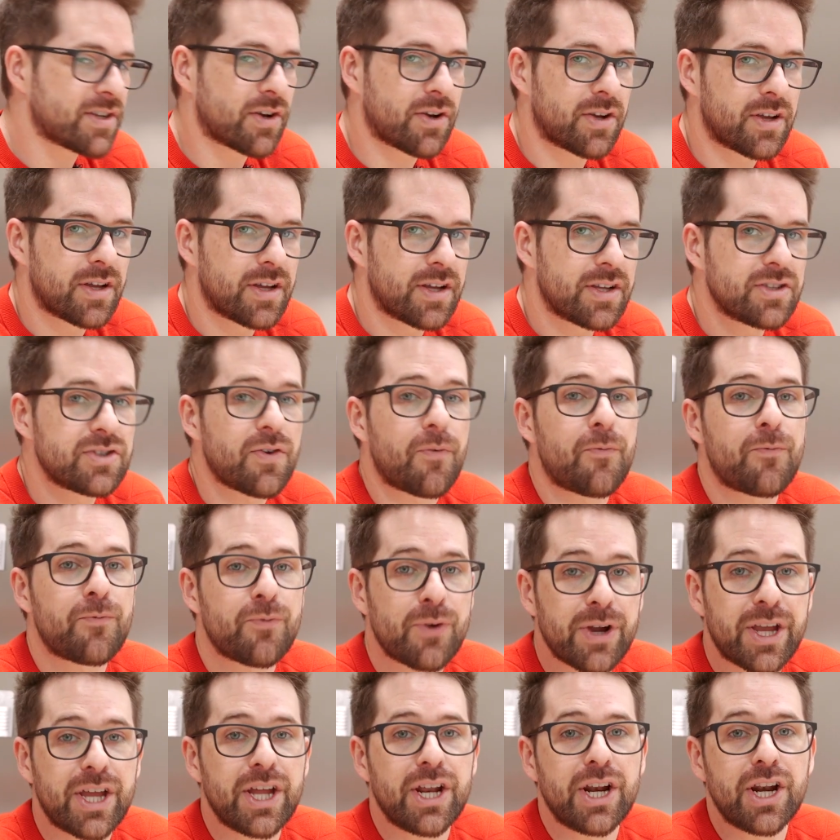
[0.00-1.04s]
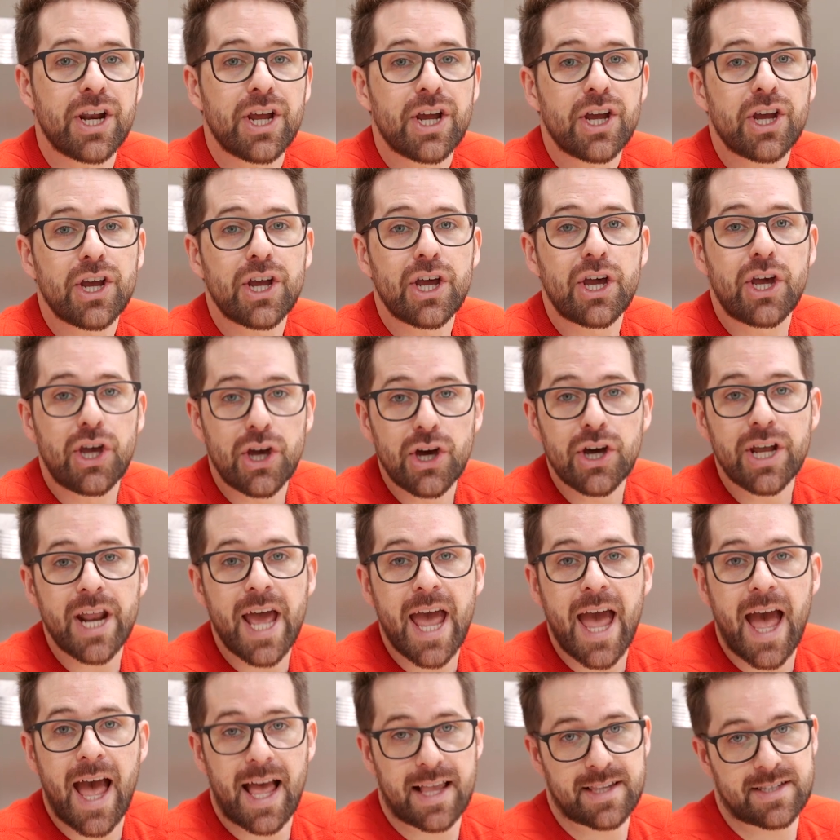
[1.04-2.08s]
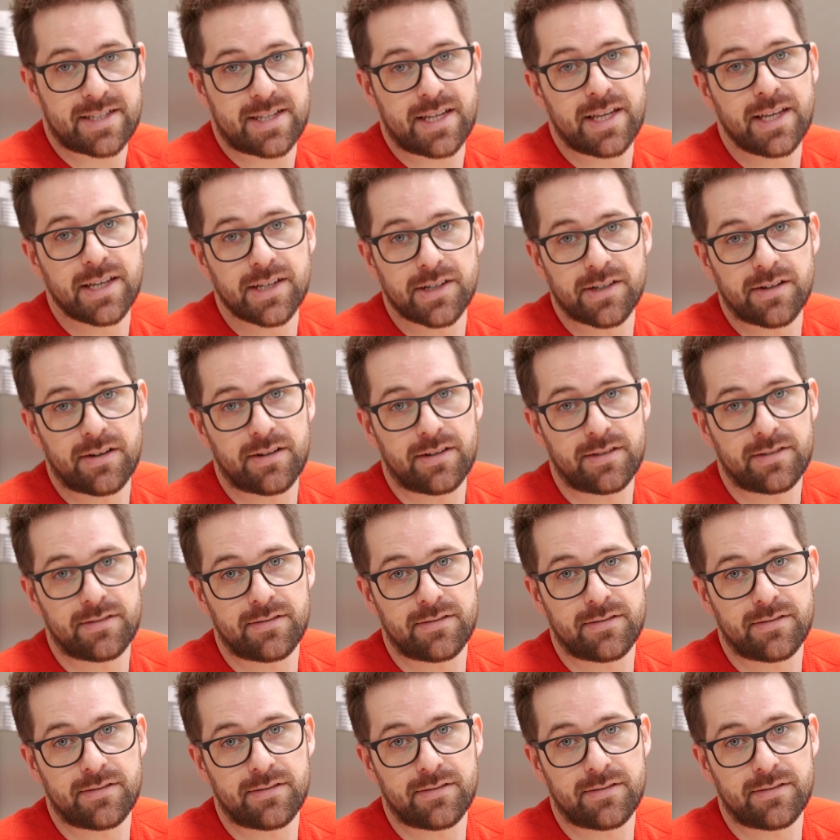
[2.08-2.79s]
a freaking good ass deal.